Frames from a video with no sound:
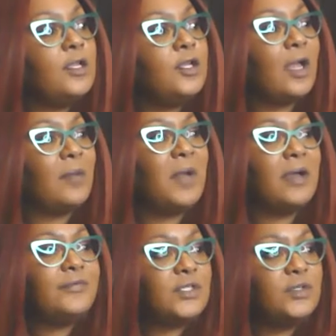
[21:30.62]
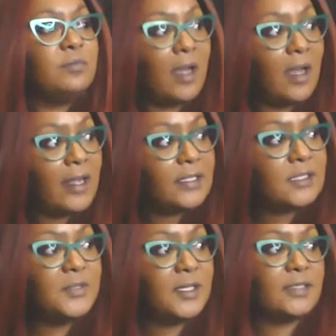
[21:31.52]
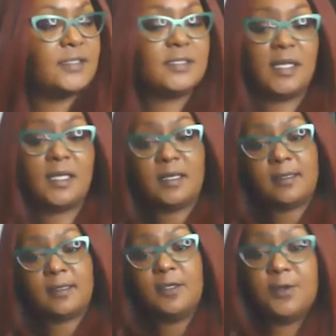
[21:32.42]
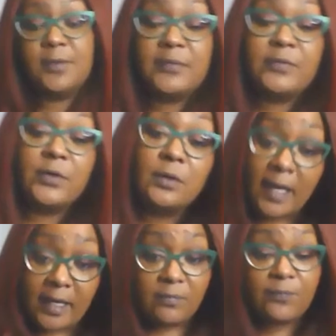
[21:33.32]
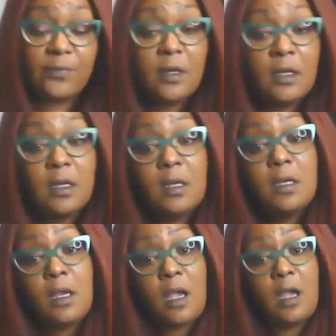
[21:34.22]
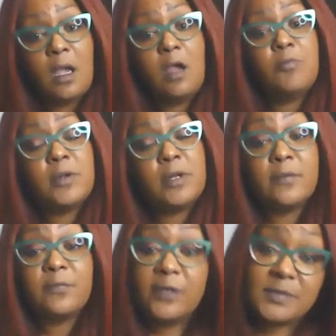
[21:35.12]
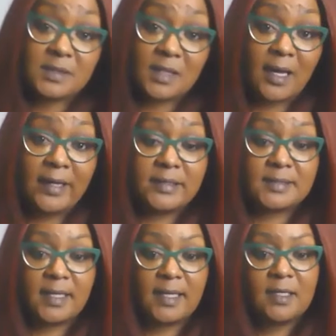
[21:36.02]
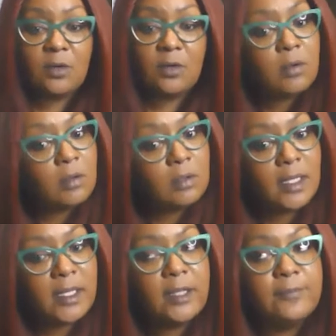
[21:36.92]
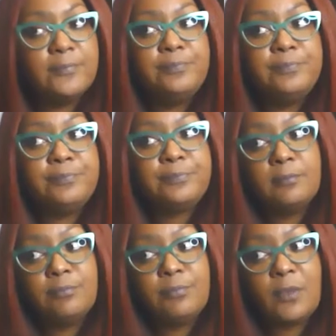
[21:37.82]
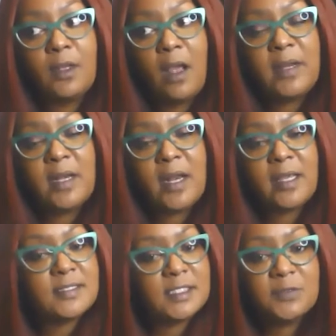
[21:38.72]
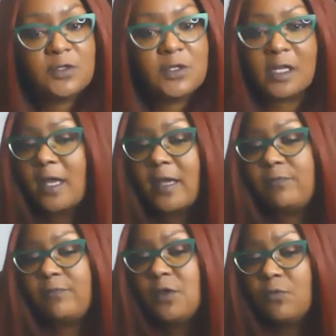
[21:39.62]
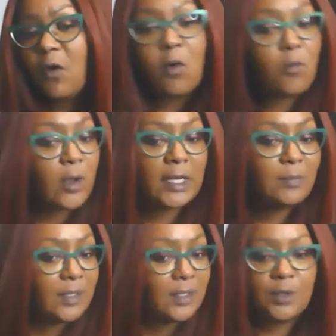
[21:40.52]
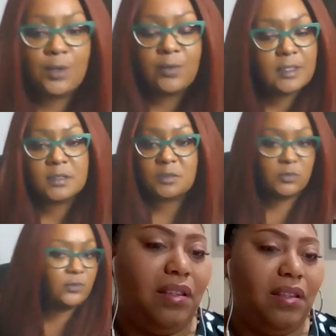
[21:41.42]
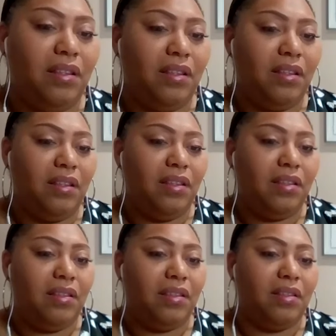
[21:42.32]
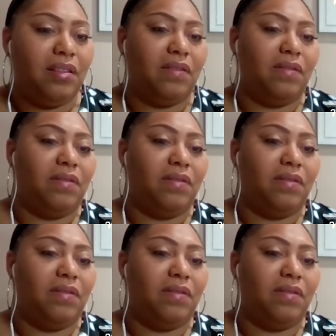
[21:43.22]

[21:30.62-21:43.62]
you know i'm of two minds because it's like you know live your life um but on the flip side it's like girl like i mean i could see you know if you already been doing smoothies like but you haven't